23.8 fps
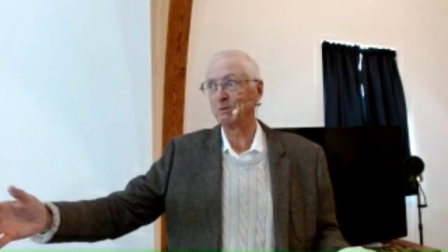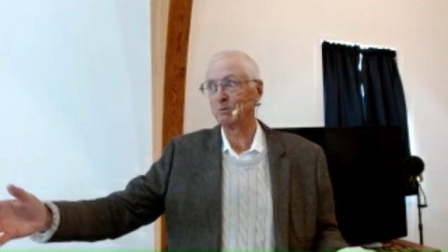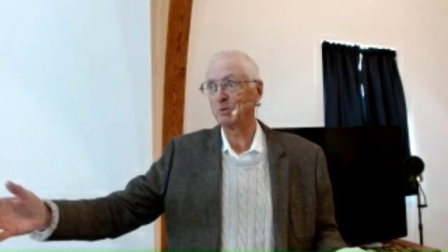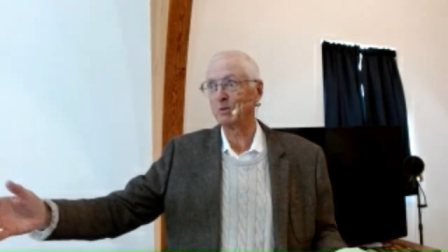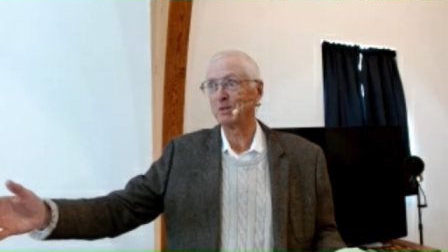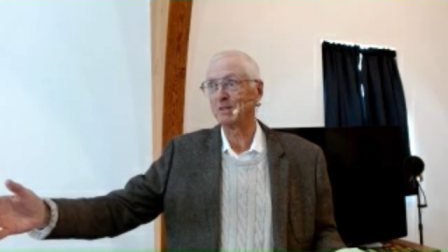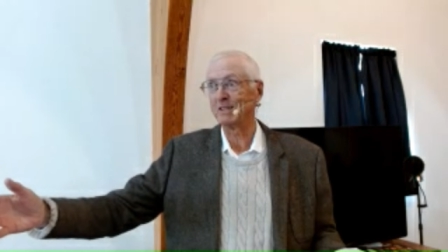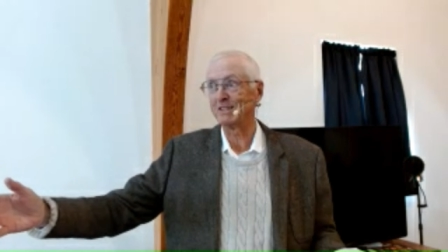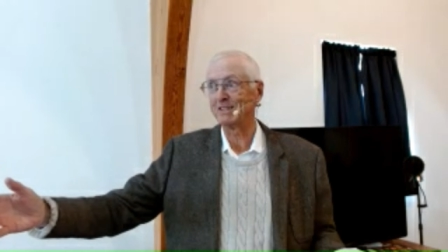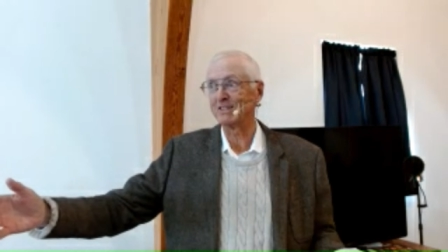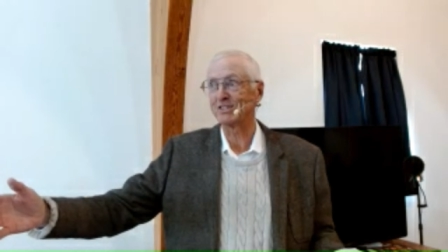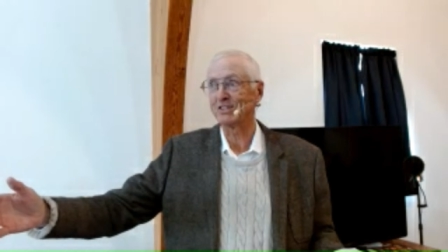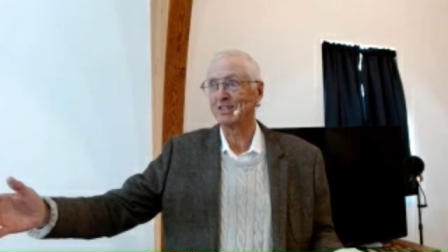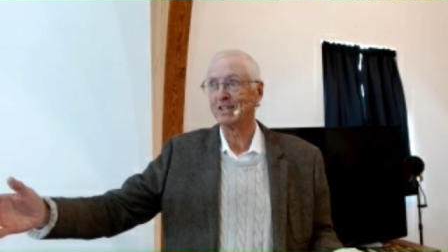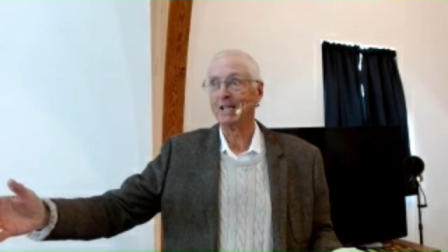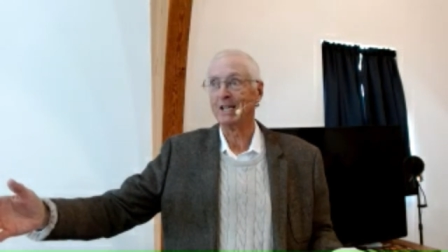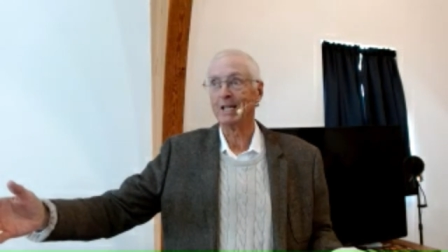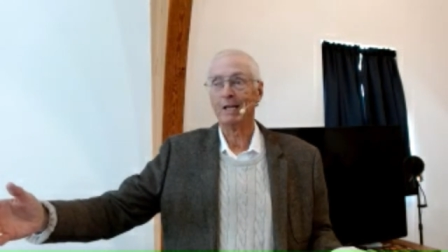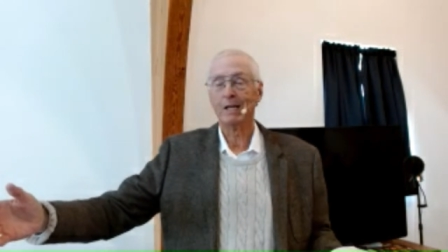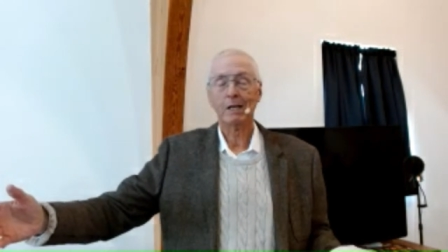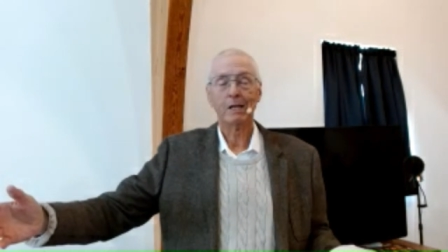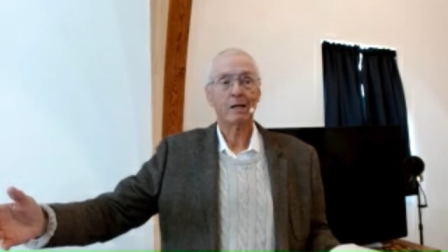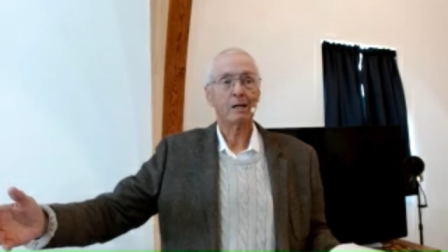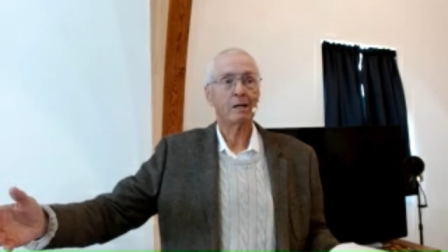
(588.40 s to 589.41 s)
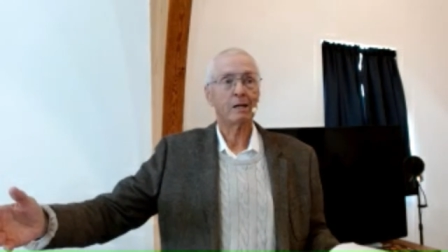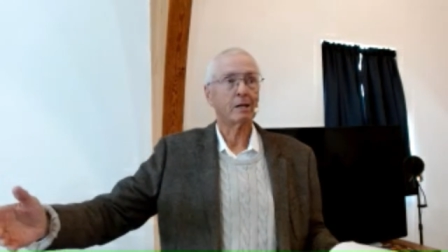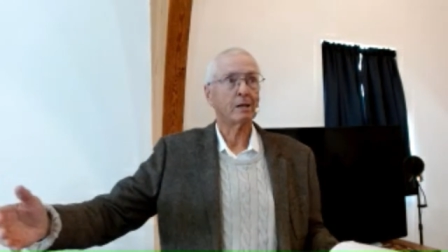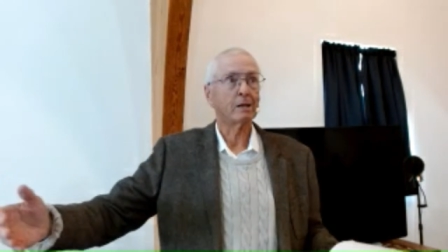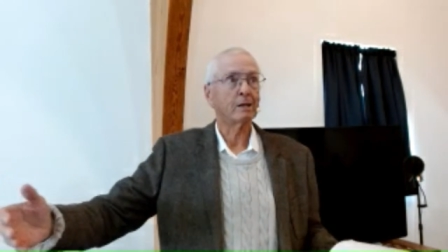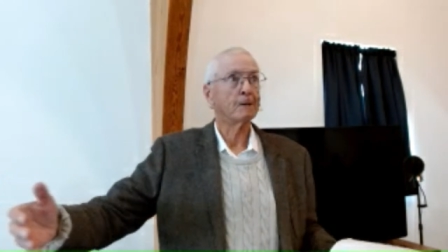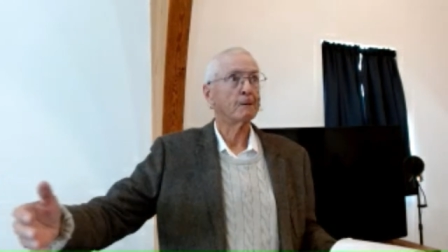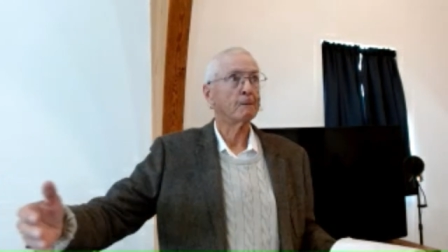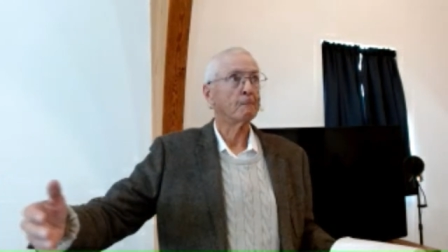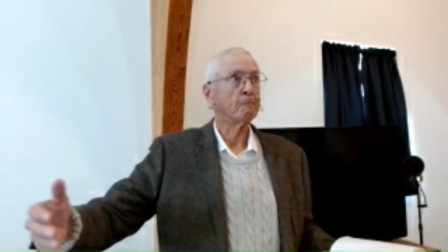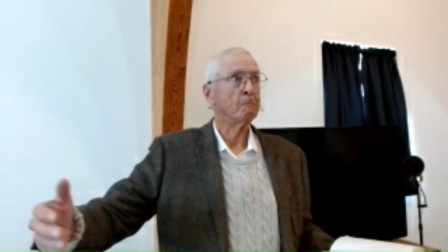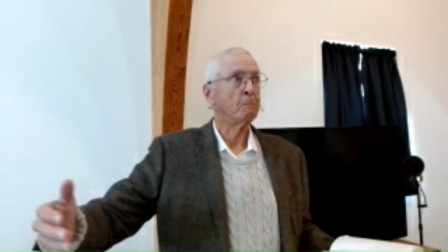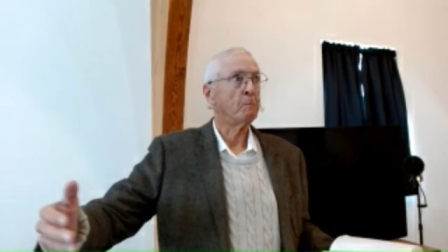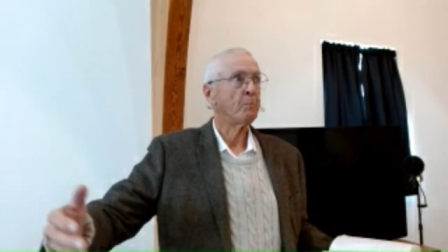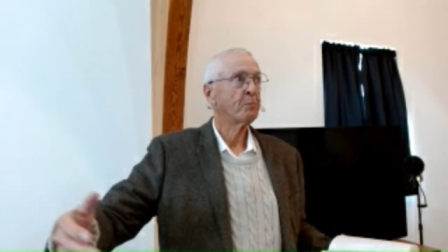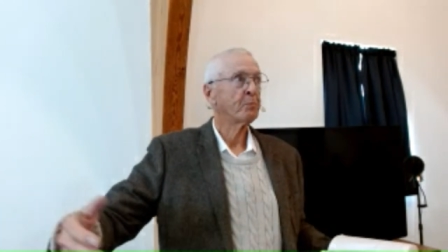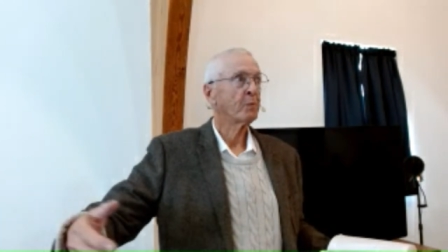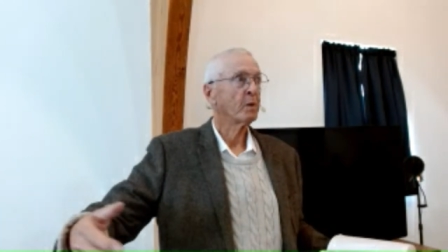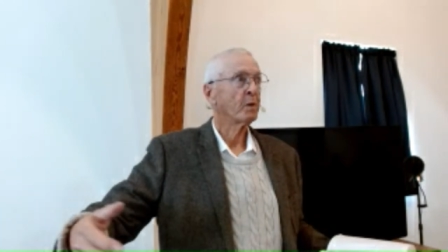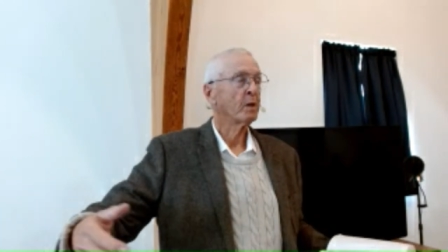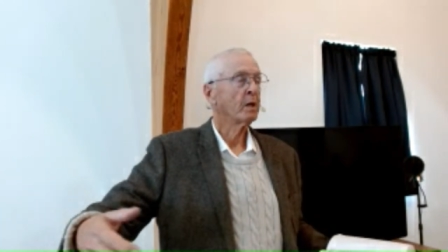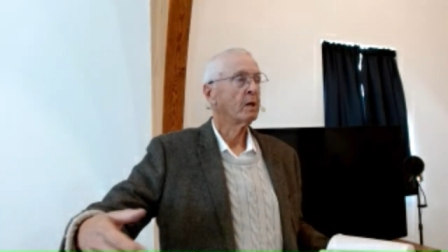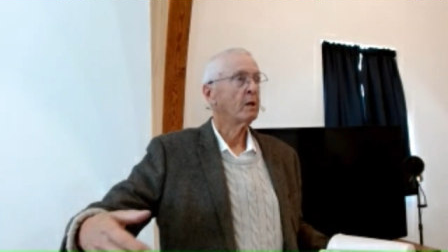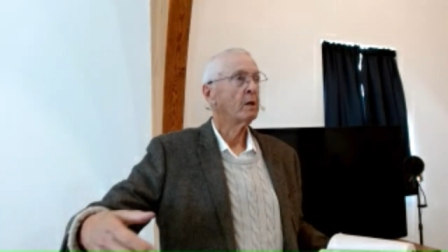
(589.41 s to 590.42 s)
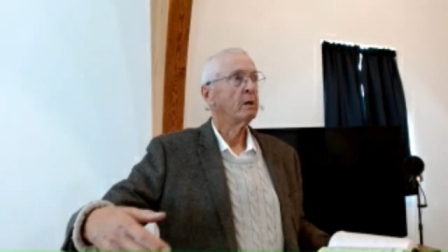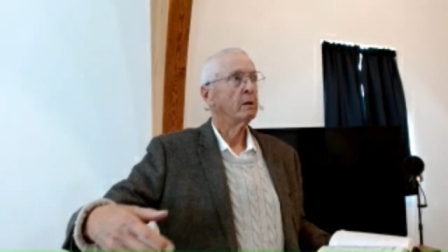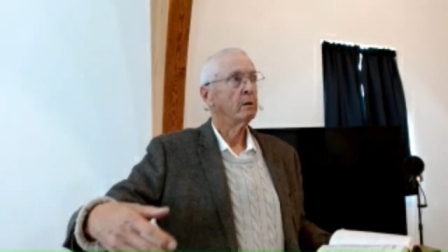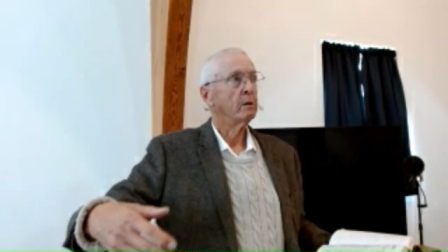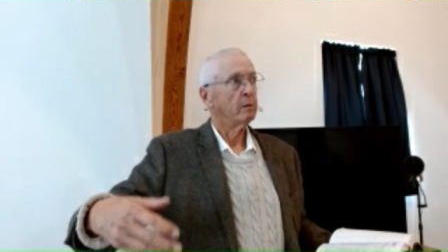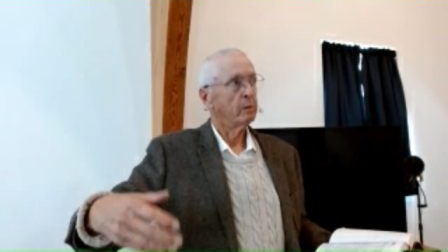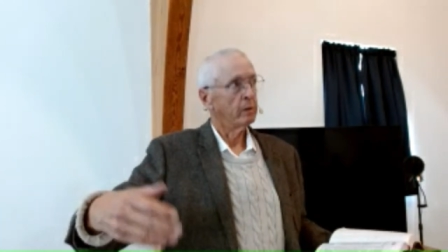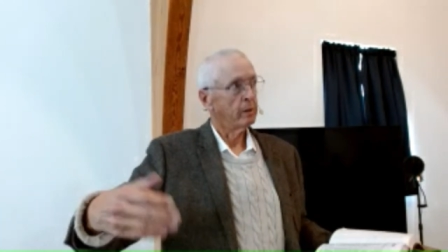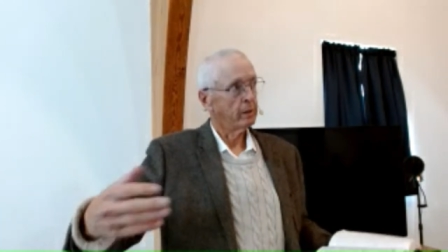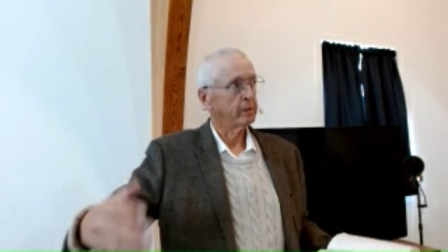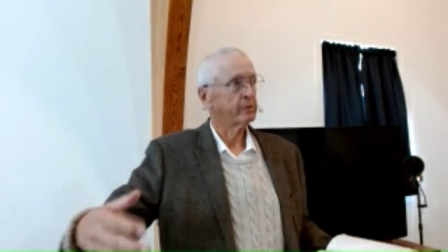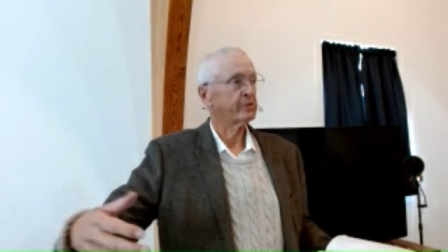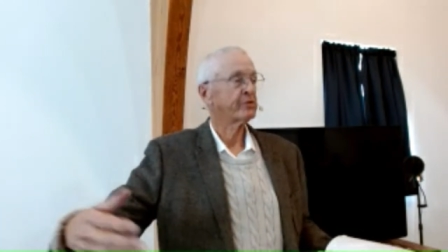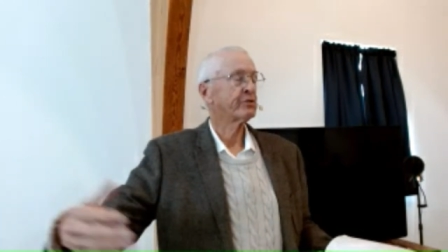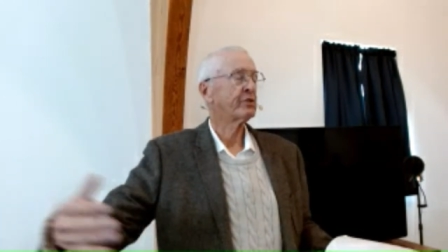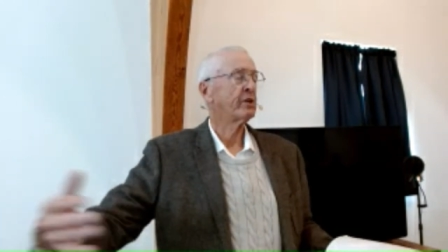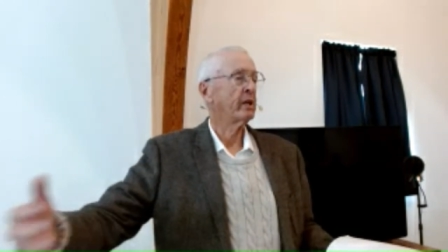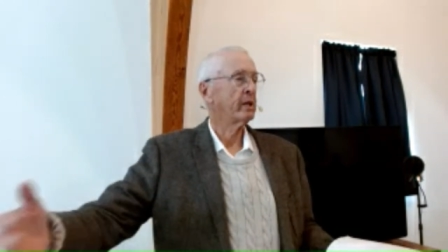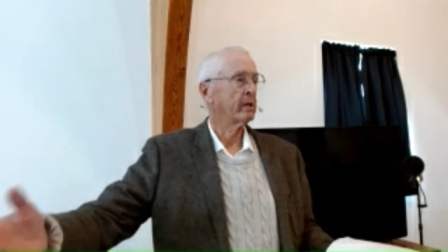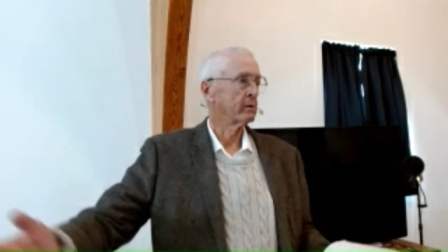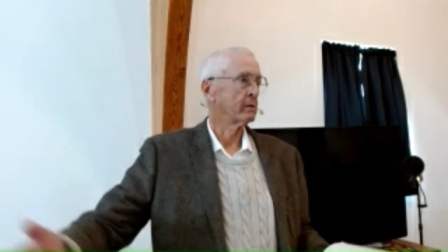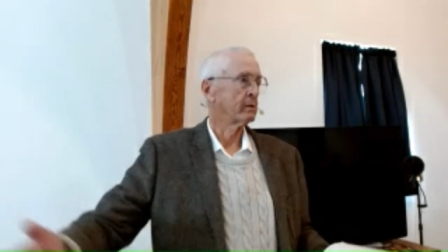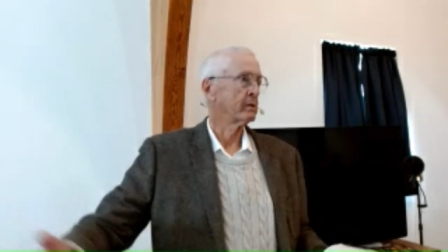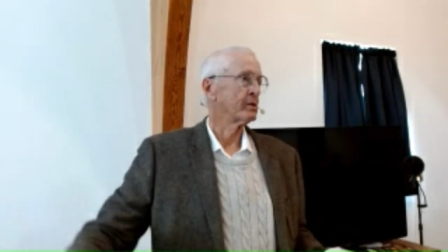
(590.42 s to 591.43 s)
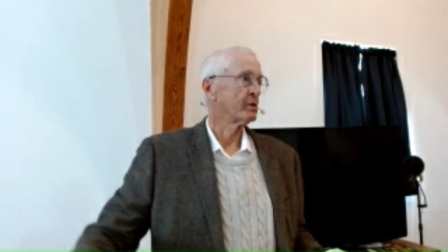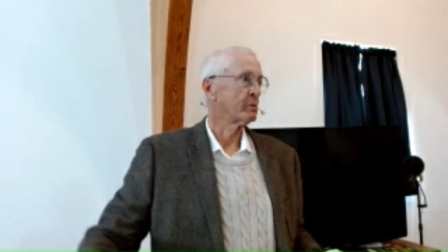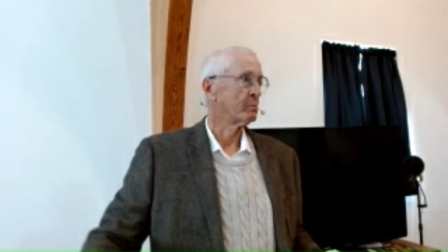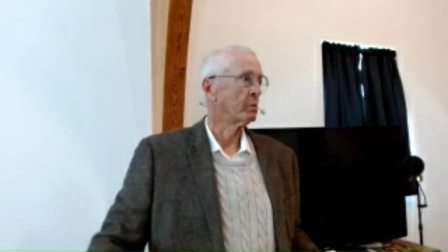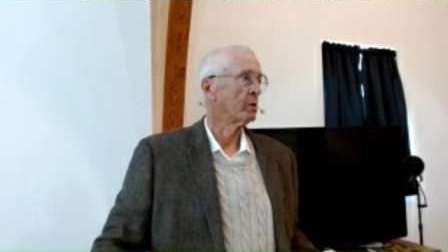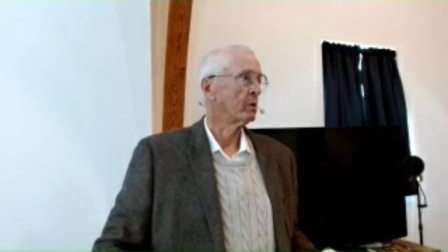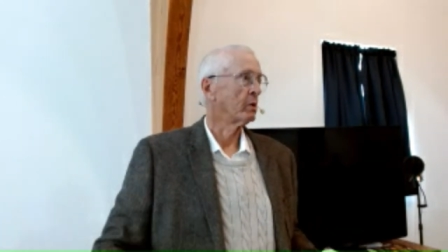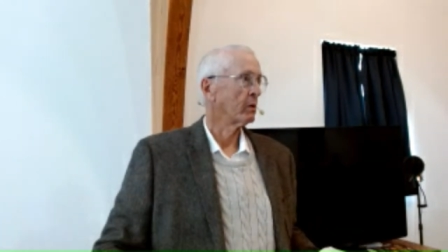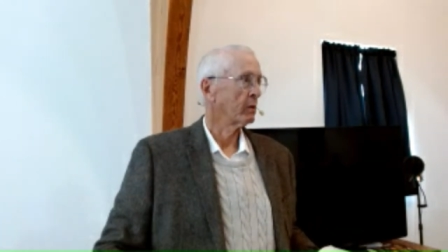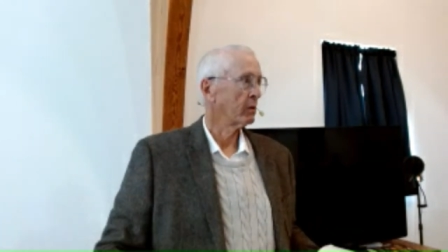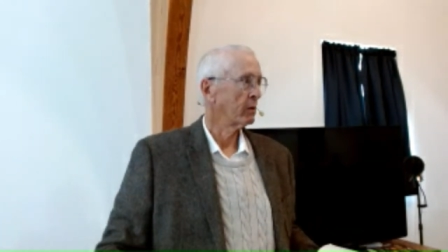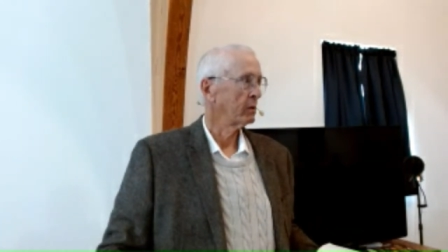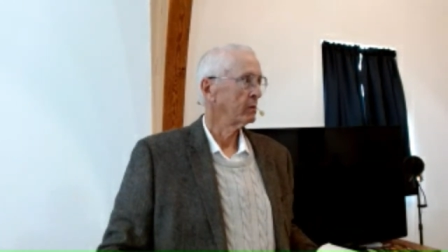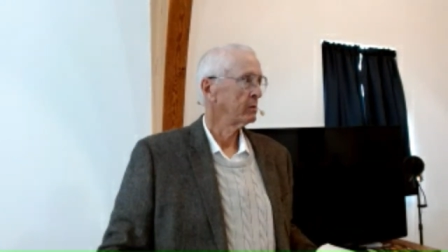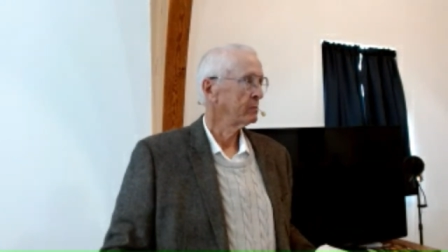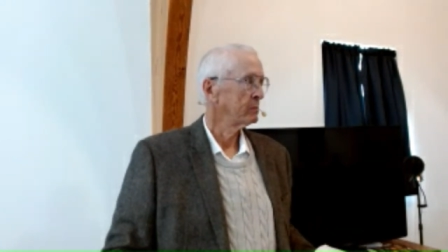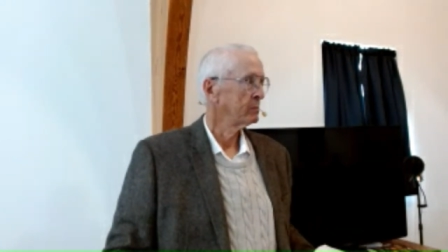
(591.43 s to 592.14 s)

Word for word: was. Um, a scandalous birth.